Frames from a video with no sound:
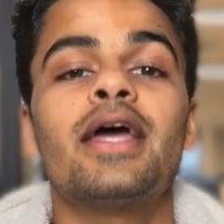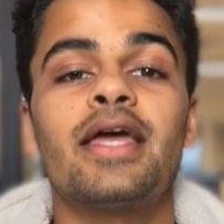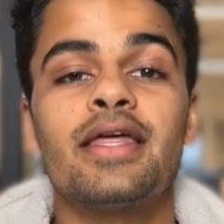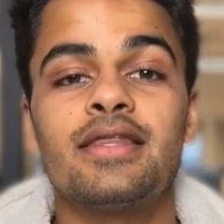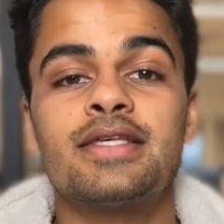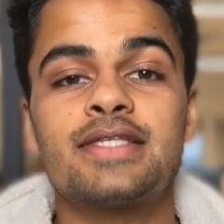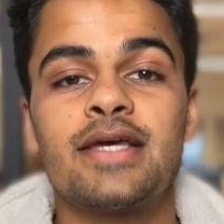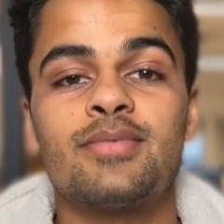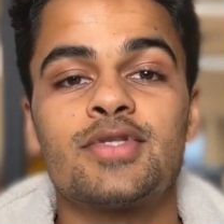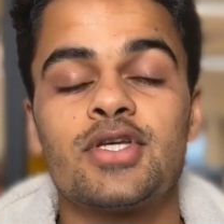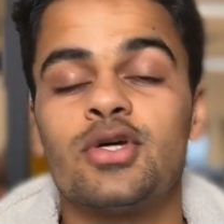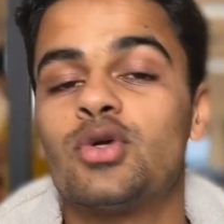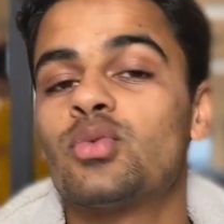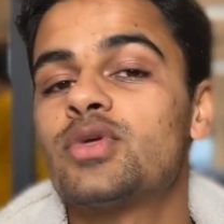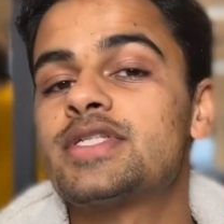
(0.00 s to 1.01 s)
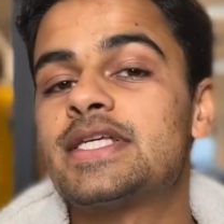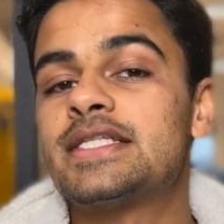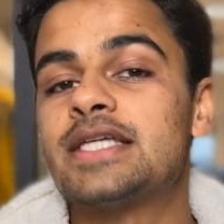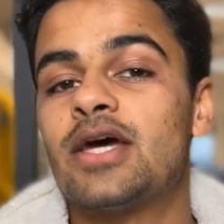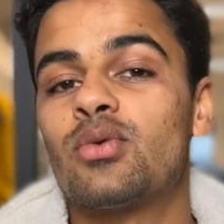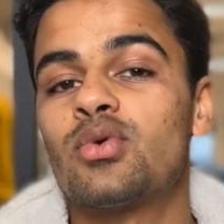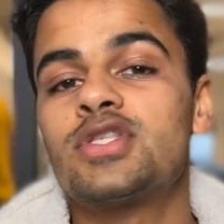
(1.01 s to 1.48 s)
In this episode, we sit
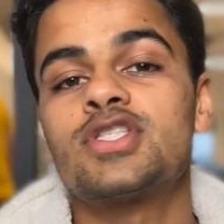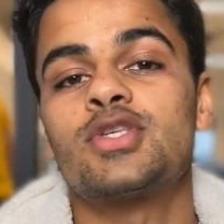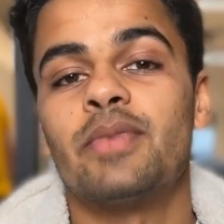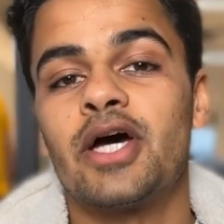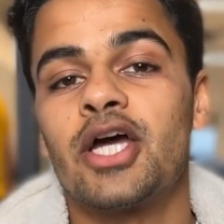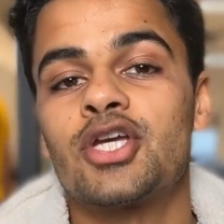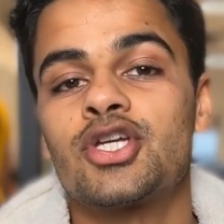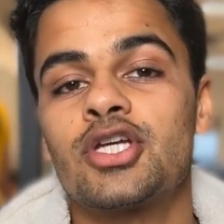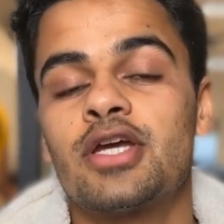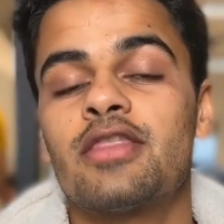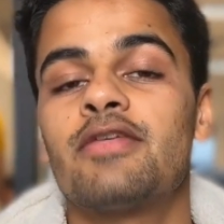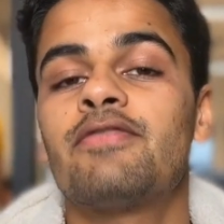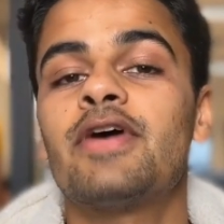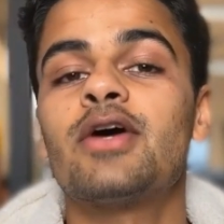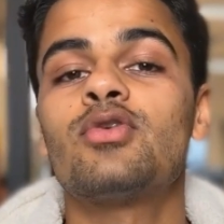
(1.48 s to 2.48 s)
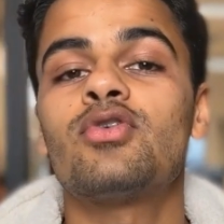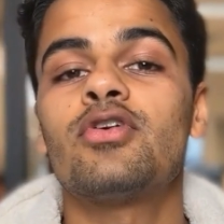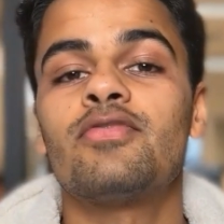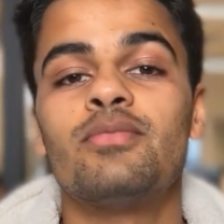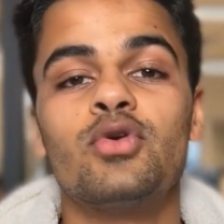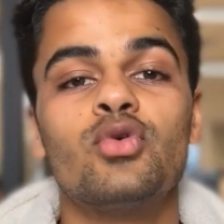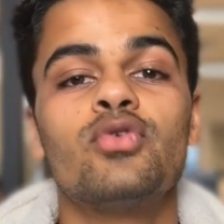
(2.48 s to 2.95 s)
down with Subhash, the founder of
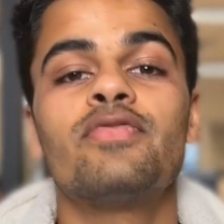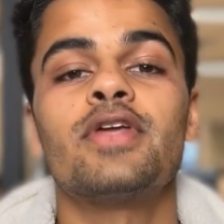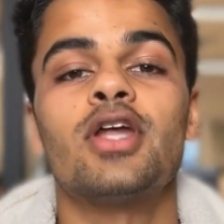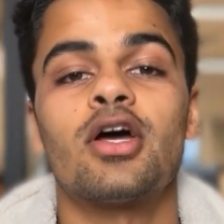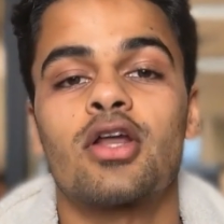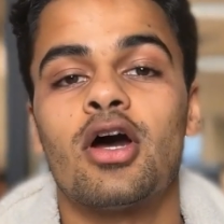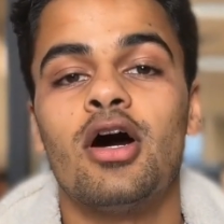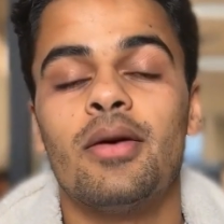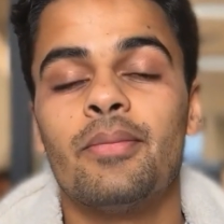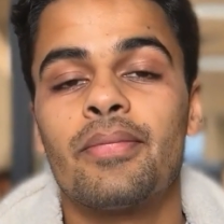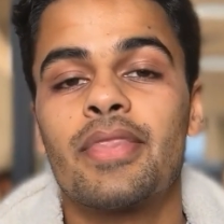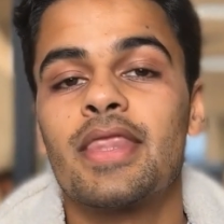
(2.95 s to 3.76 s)
Maroofy.com,